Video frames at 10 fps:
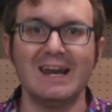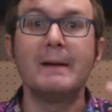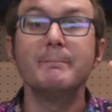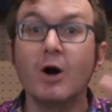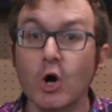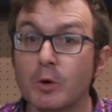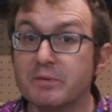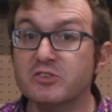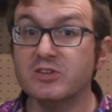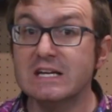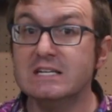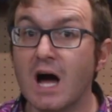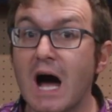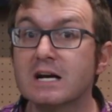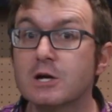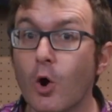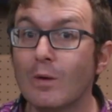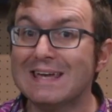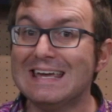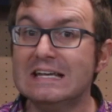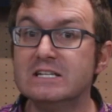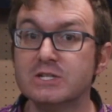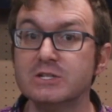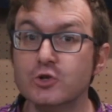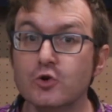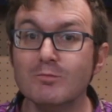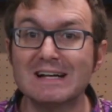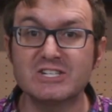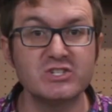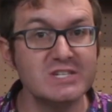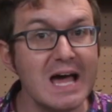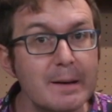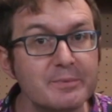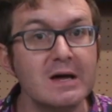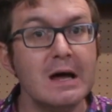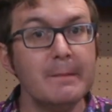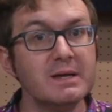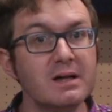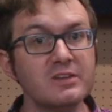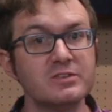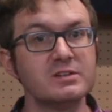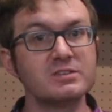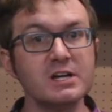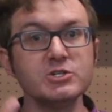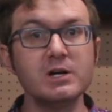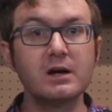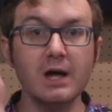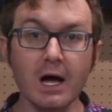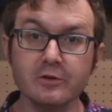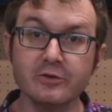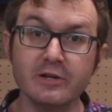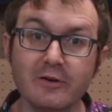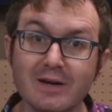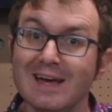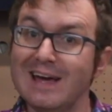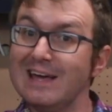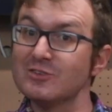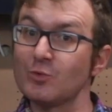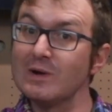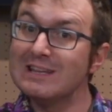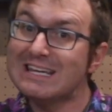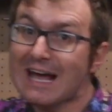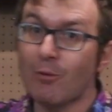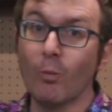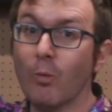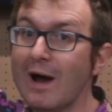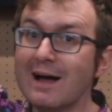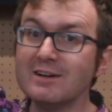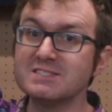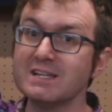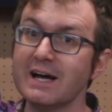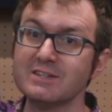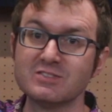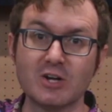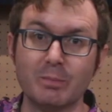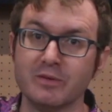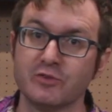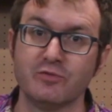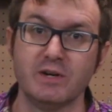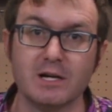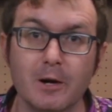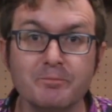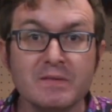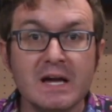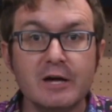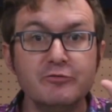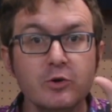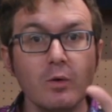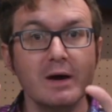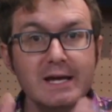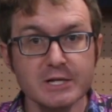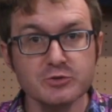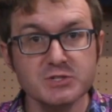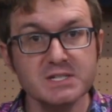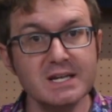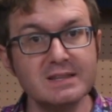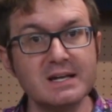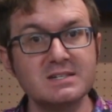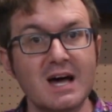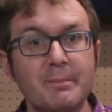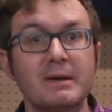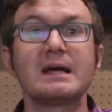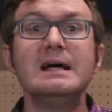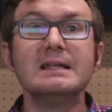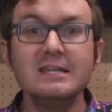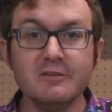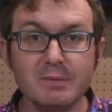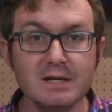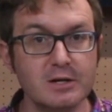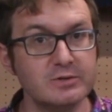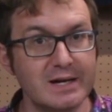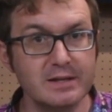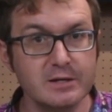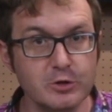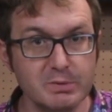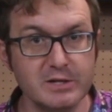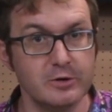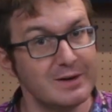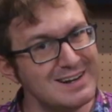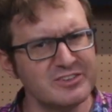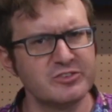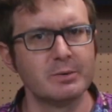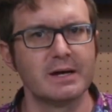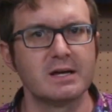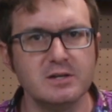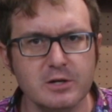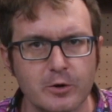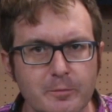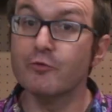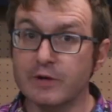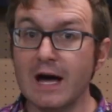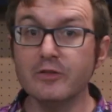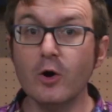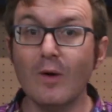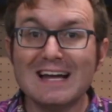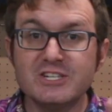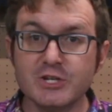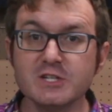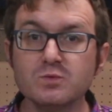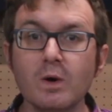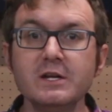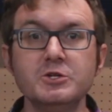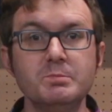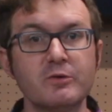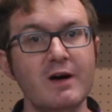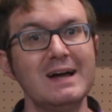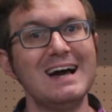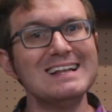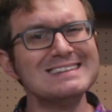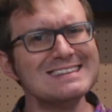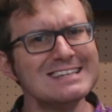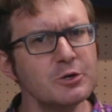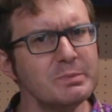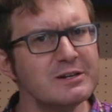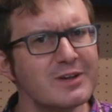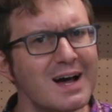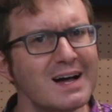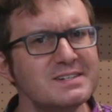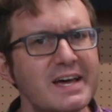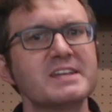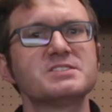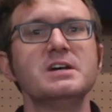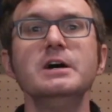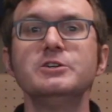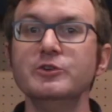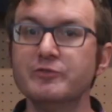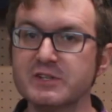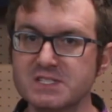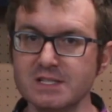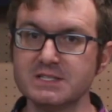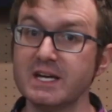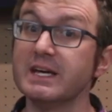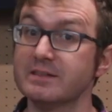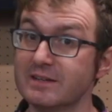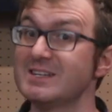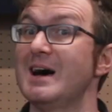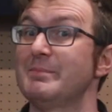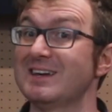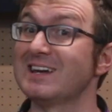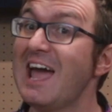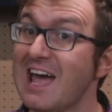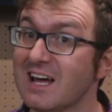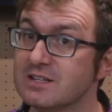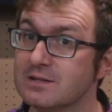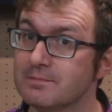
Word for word: and I'm purposely not going into too much depth because a discussion on color theory is really way outside the scope of this video. If you are interested in that topic, leave me a note down in the doobly-doo and I'll see what I can do. For now though, I just wanted to provide a little bit of context to facilitate the topic at hand.